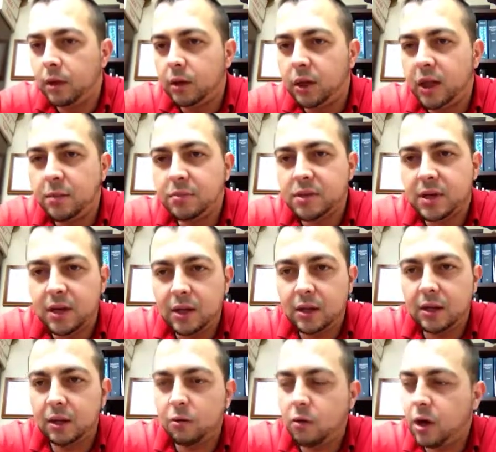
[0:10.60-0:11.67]
Keep sending
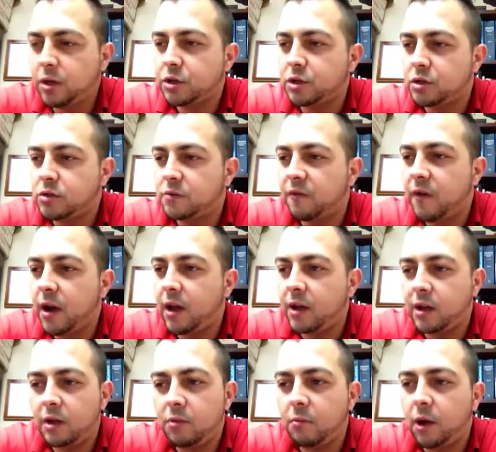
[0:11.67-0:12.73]
the questions via
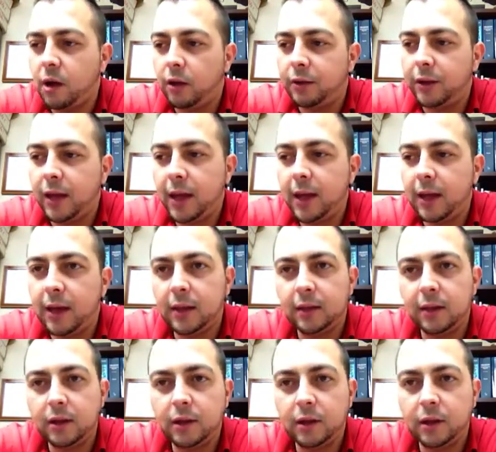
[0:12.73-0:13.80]
email,
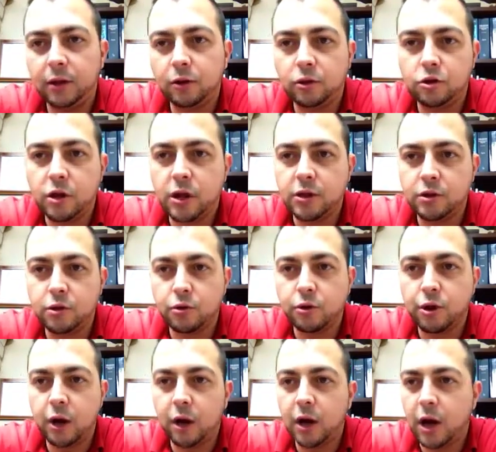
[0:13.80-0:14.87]

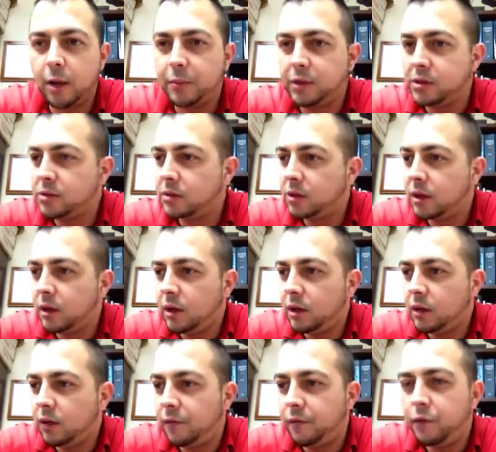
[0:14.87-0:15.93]
dan@theclinicaltrialsguru.com. It's
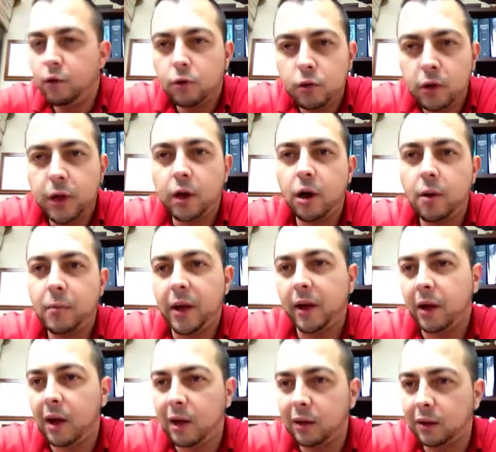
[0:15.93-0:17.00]
fueling all my
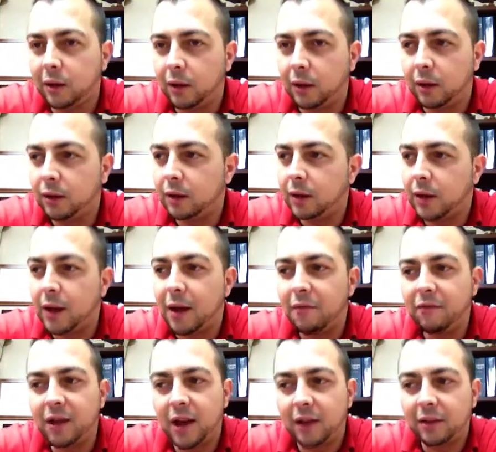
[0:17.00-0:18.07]
content, and
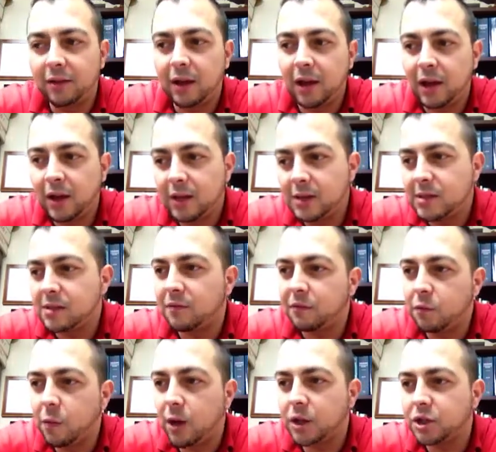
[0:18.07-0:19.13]
I've got tons of
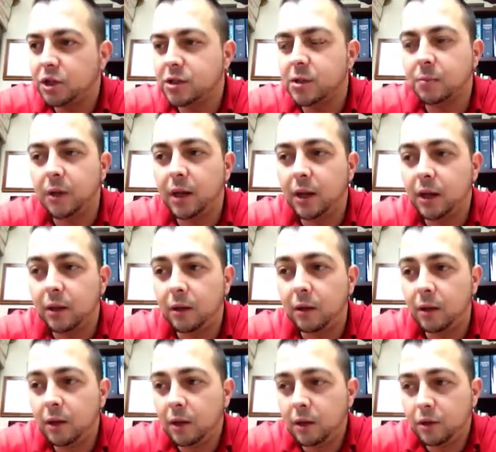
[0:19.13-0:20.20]
questions. I'm getting
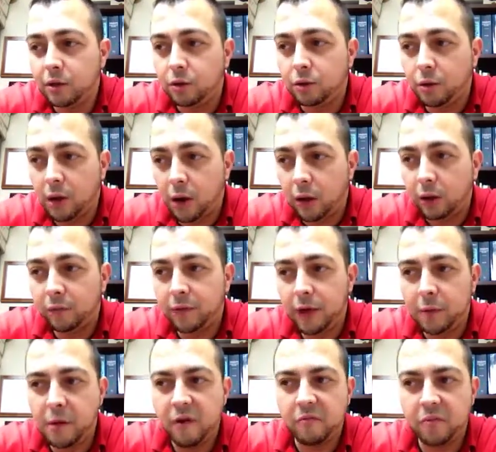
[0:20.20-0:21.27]
to all of
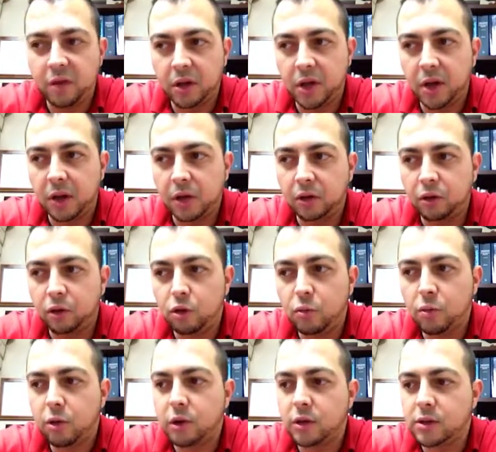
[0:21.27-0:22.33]
them. I've been getting
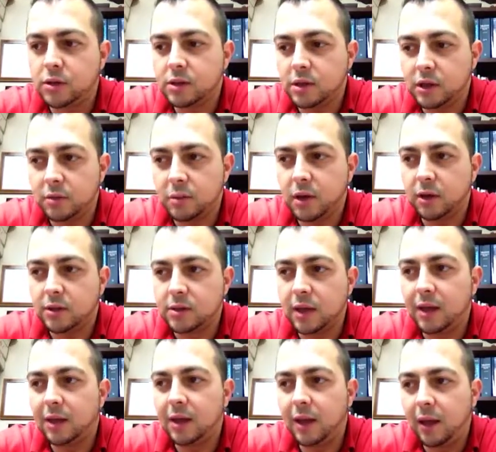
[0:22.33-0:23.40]
numerous emails
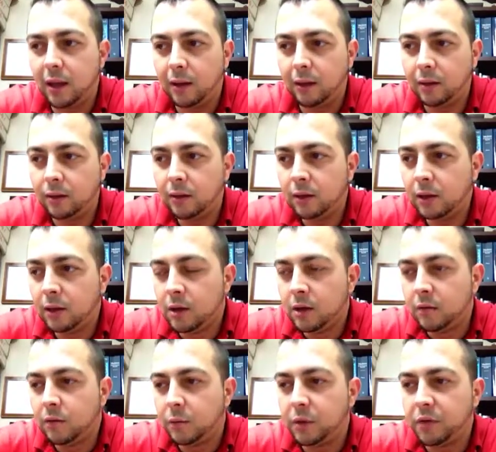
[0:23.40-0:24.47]
a day
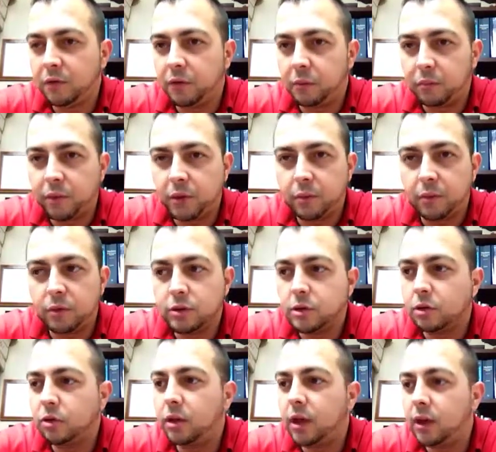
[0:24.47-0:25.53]
from different people,
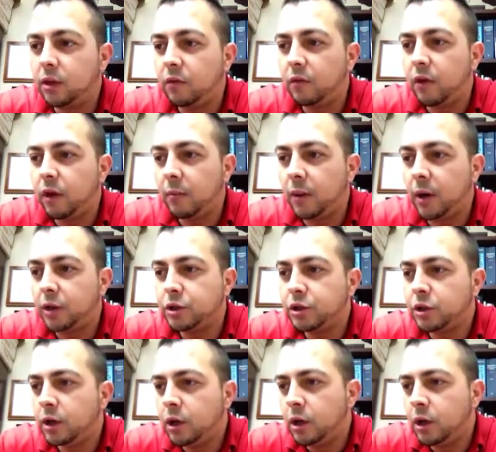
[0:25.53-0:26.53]
so thank you very much.